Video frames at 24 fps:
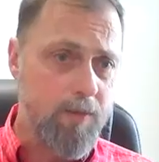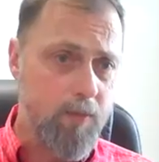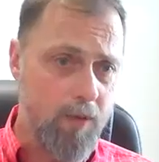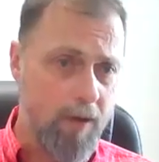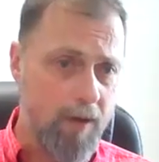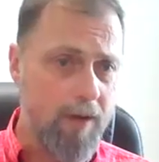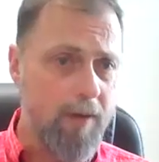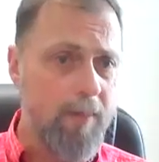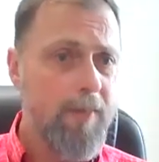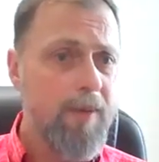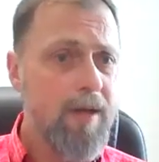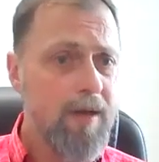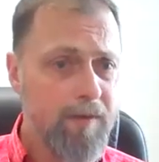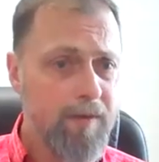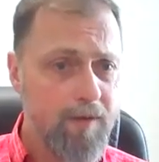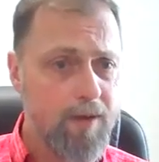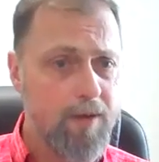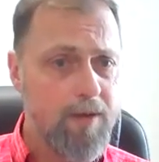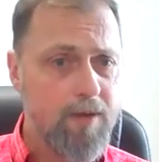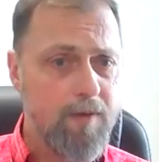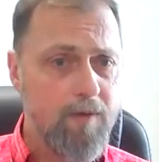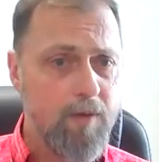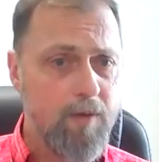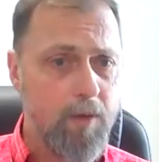one of the
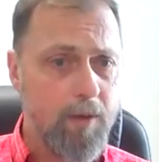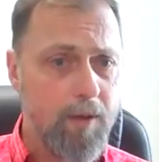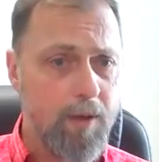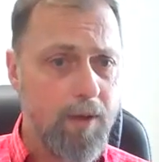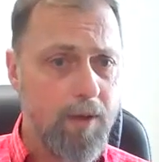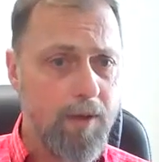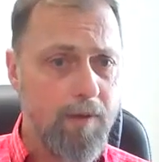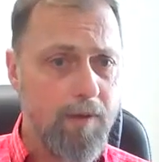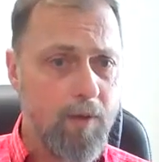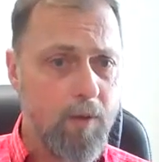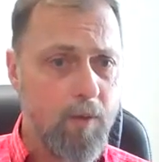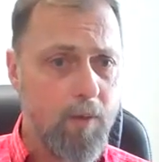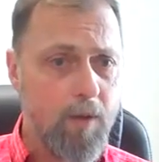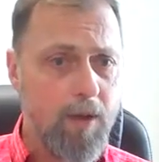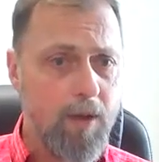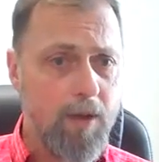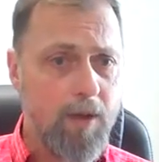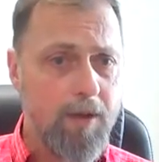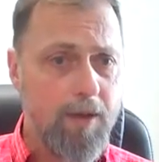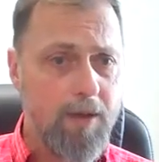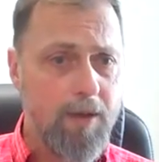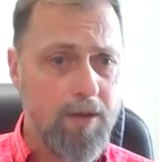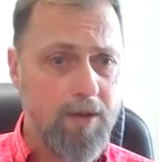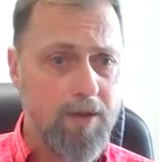benefits of doing the living
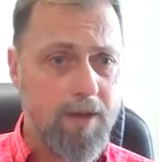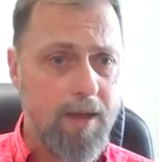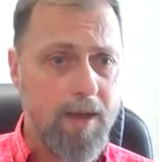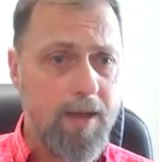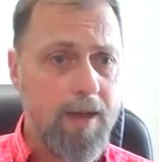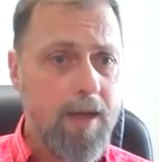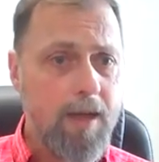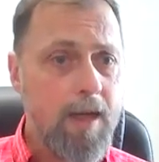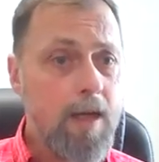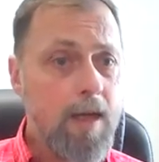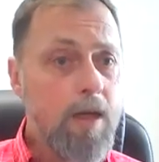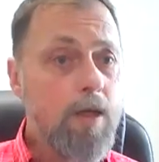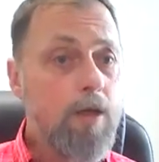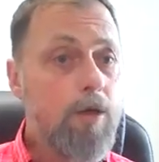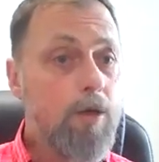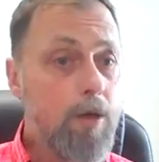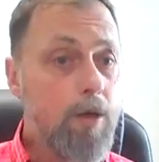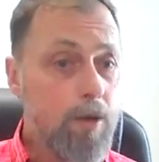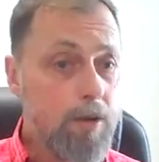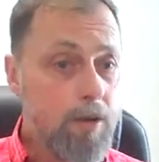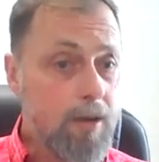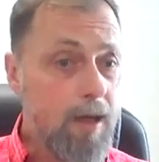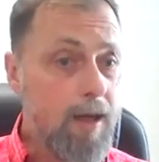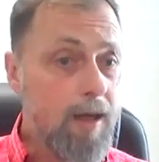will is that
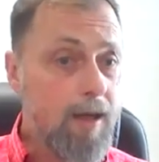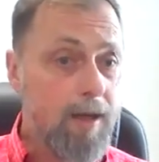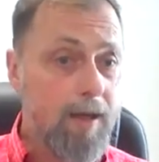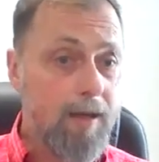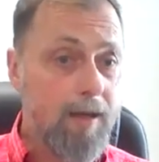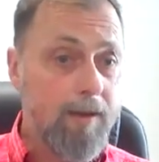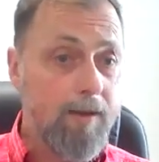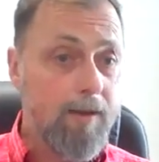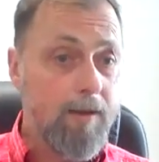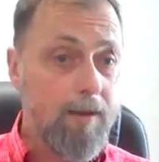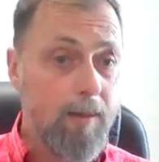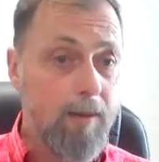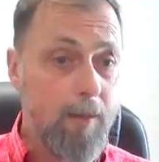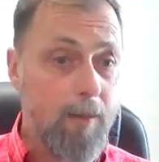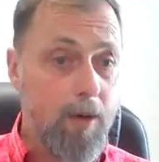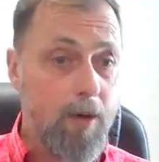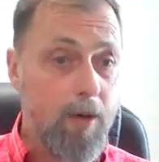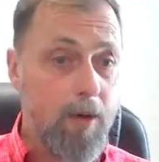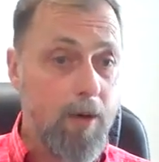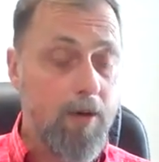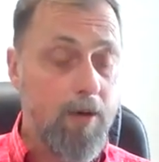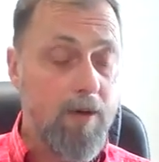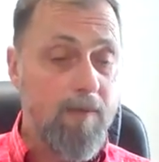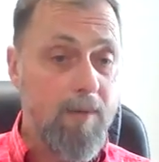you're taking the
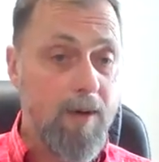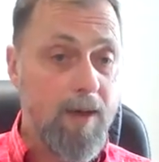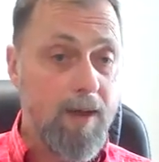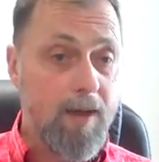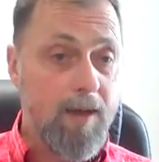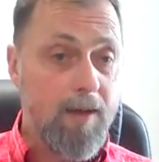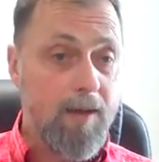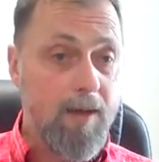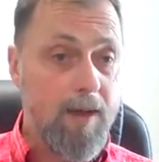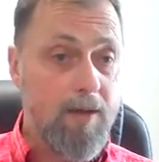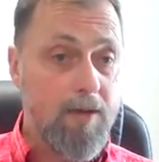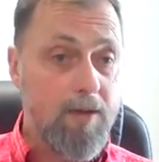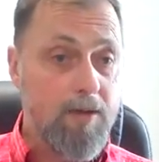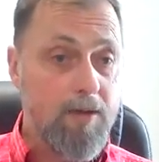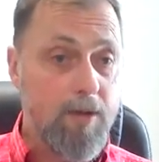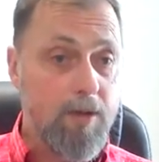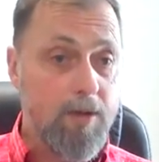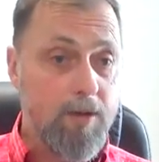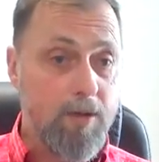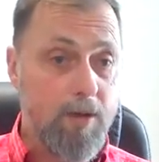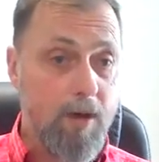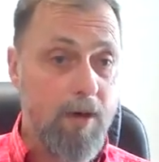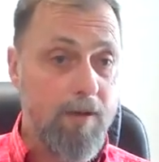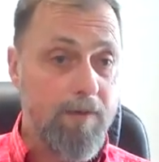burden of making that
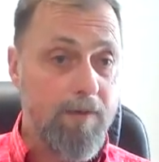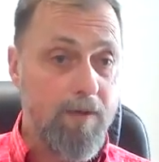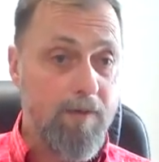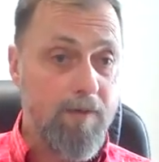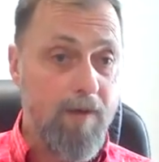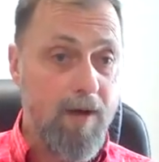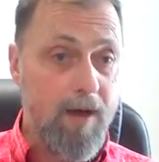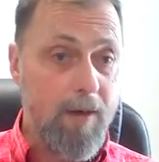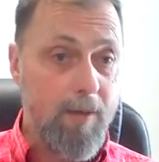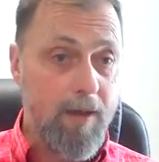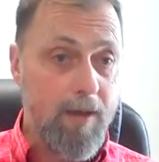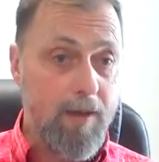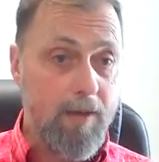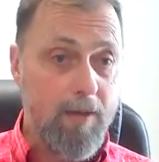decision off your family.